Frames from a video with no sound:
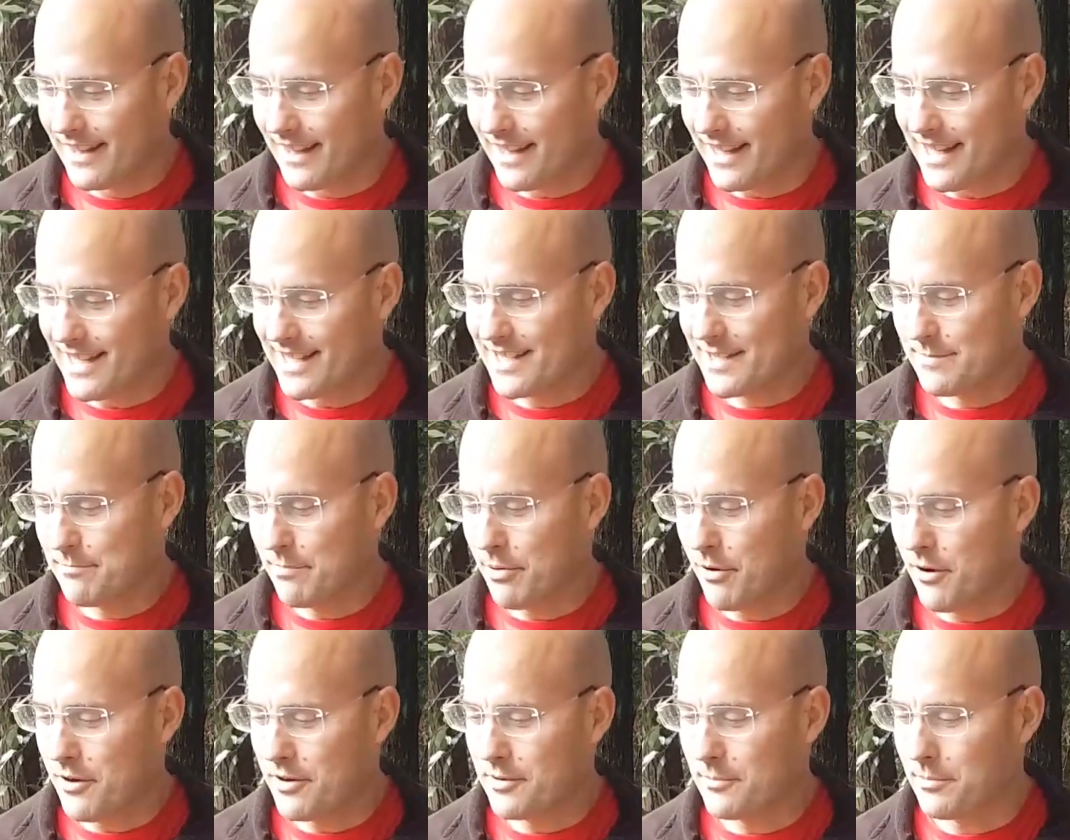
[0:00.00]
It's
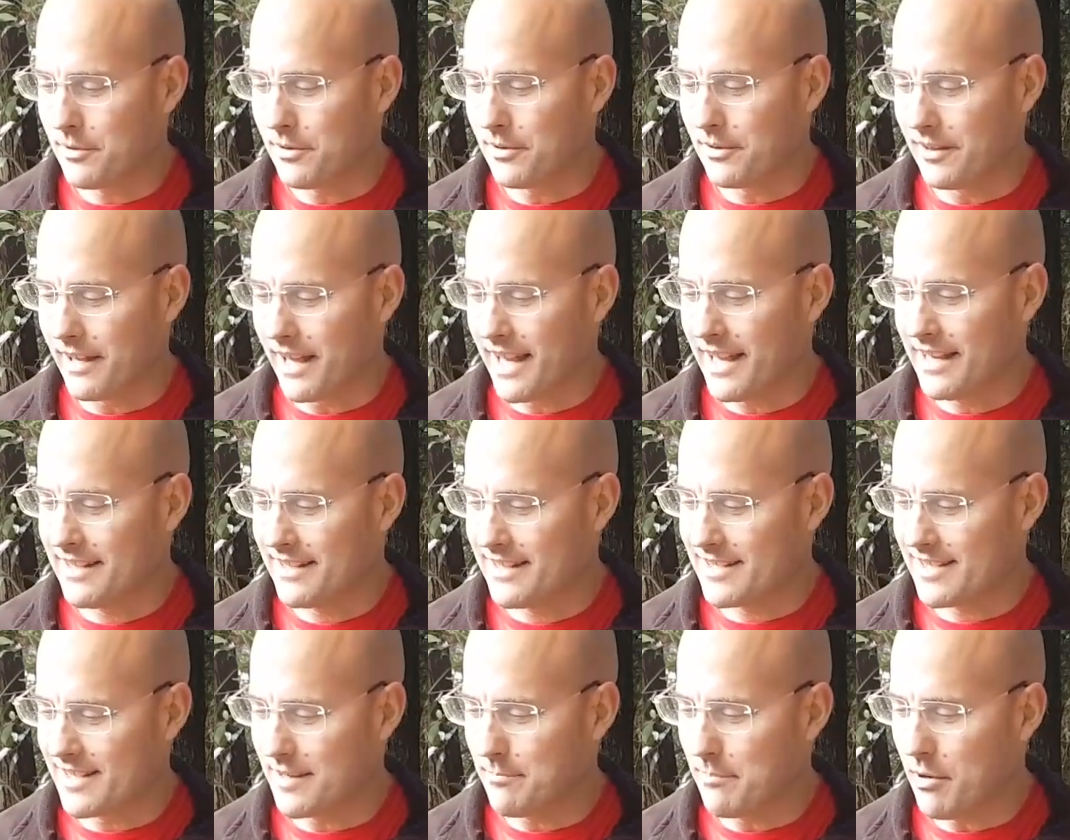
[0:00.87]
portable and
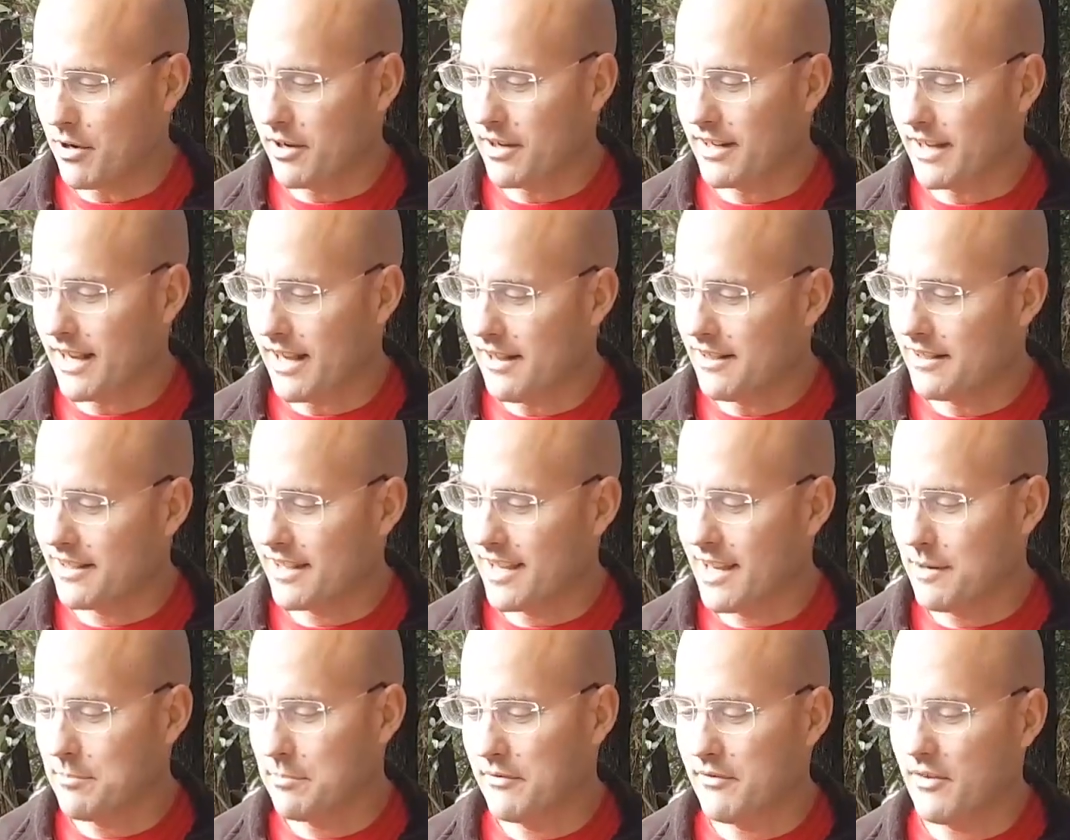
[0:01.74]
is a pocket
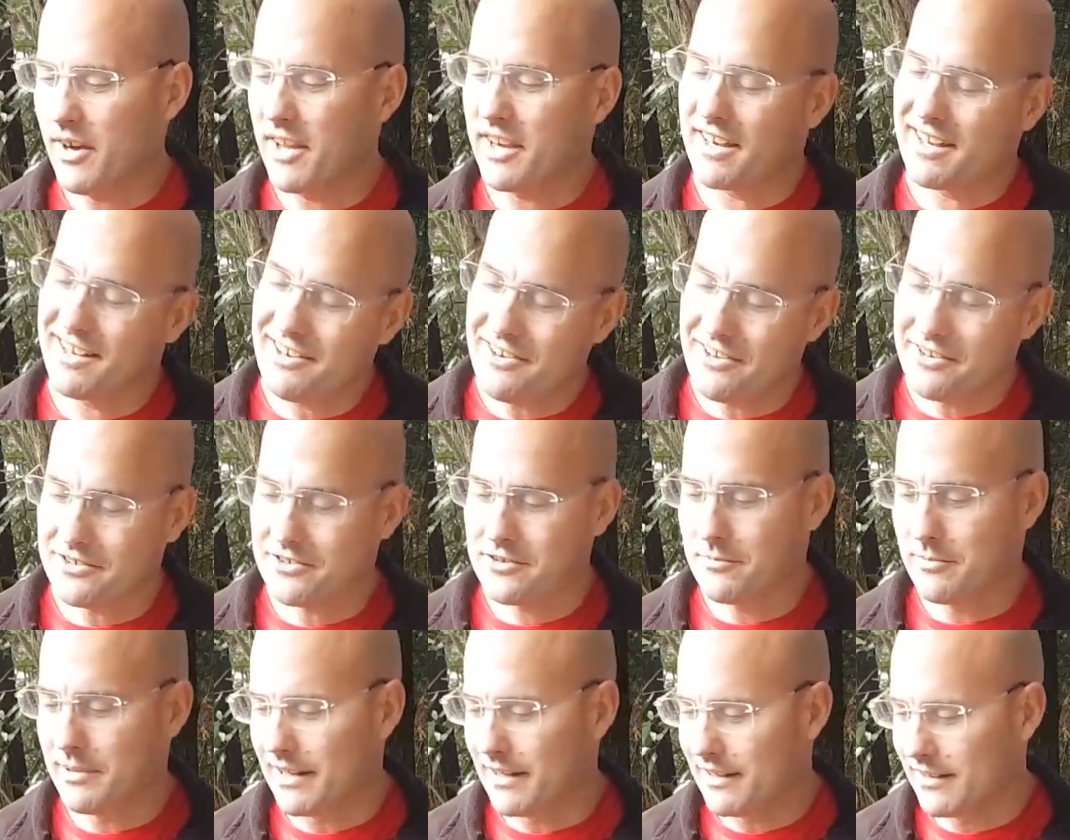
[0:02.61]
healthcare provider. Not too
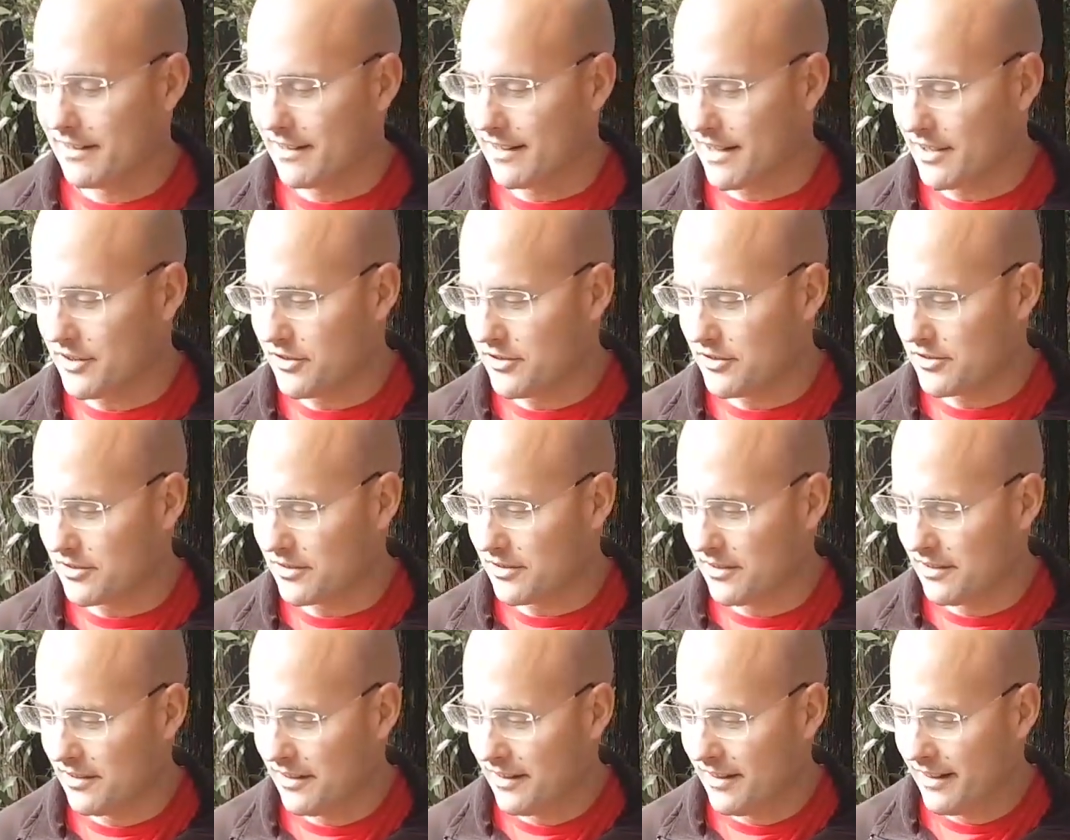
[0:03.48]
bad, a little unusual.
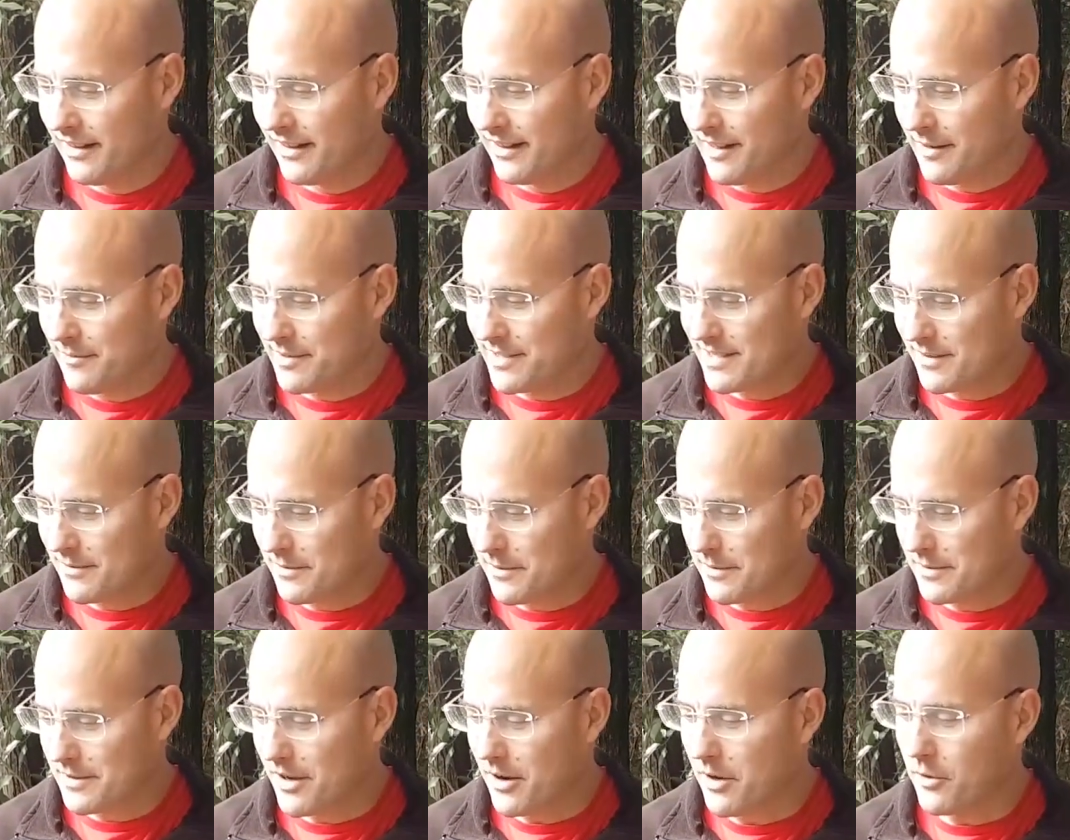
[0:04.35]
Let me see
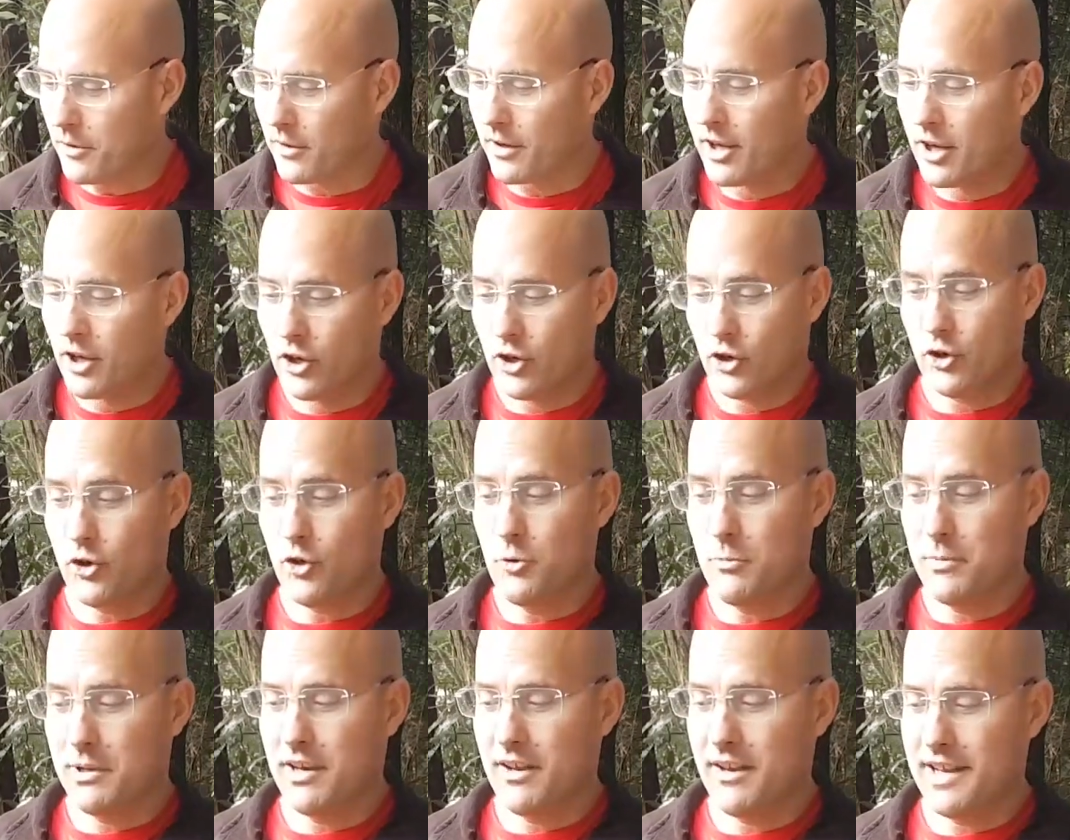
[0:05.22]
what. Oh,
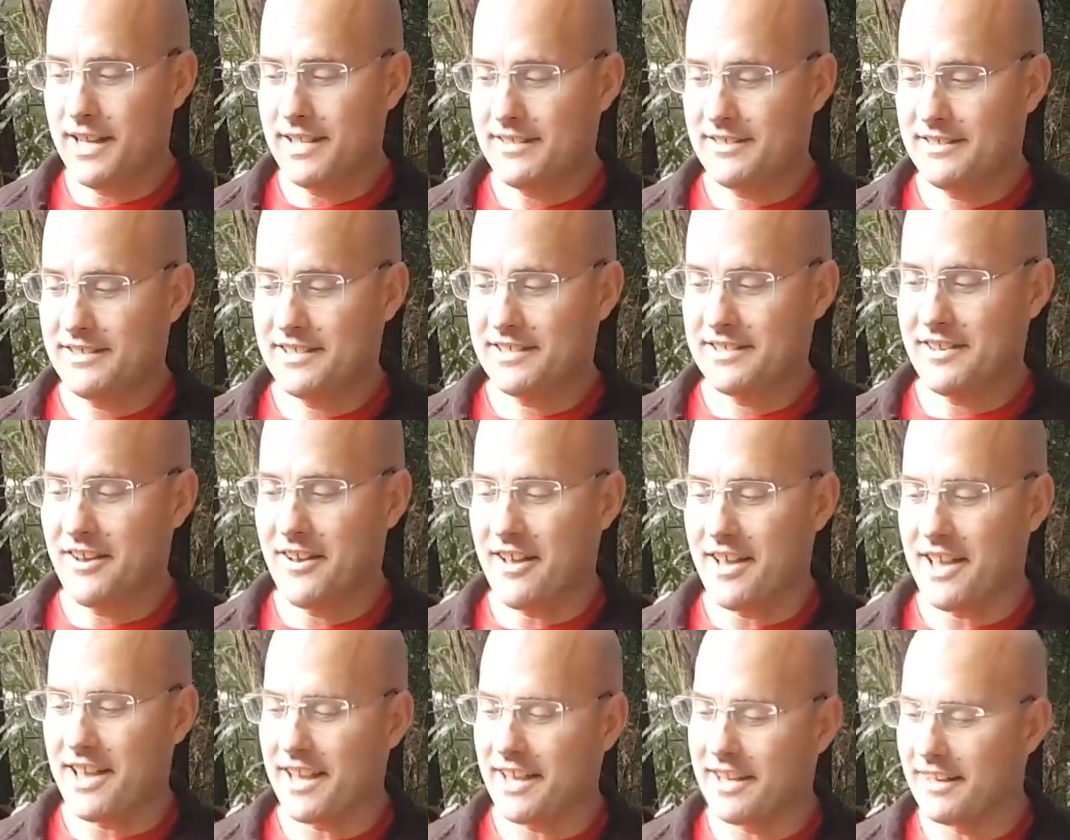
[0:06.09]
humanized
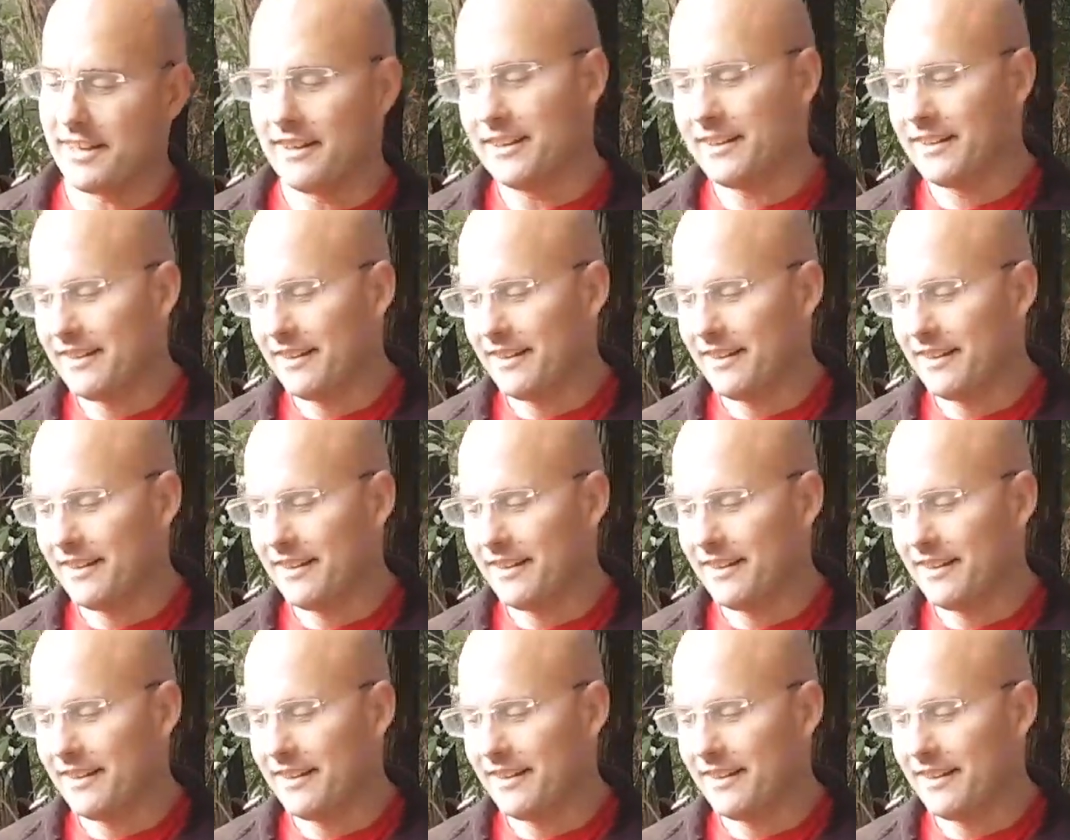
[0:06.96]
design.